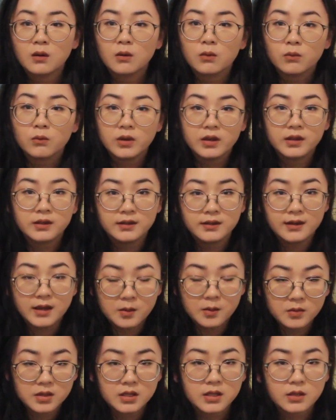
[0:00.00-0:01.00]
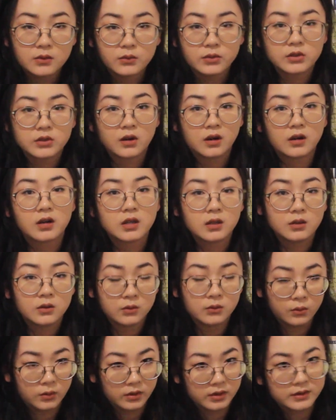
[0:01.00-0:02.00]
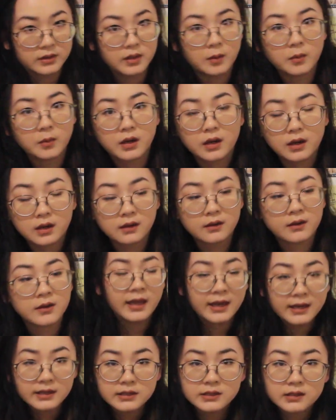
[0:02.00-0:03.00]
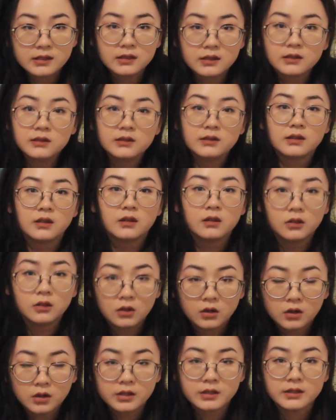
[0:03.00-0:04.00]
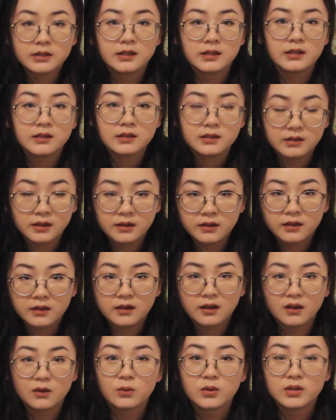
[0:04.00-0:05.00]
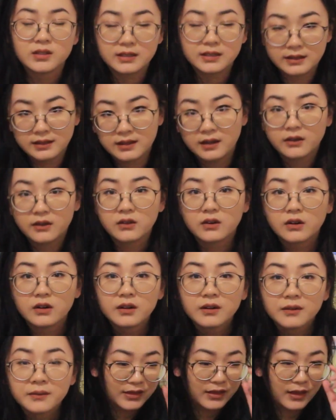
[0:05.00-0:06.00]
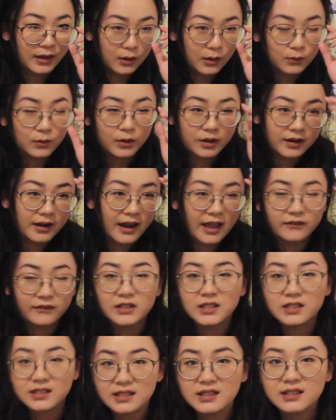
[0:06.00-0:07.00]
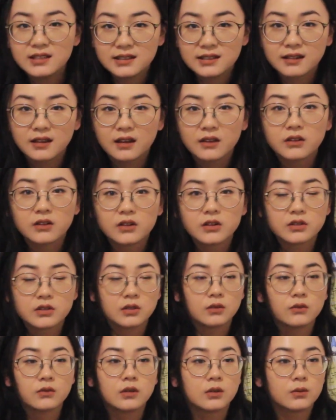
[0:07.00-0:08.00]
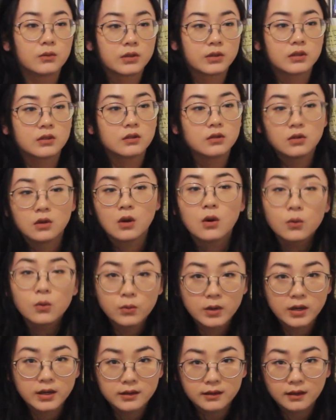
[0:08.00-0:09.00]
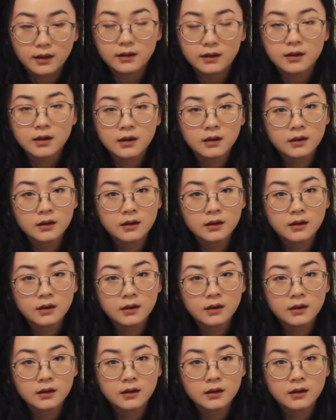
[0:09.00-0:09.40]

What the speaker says: when Emily was arguing with somebody, Hastings, Lawrence, and Cynthia were together. They were having tea together, so there was no way that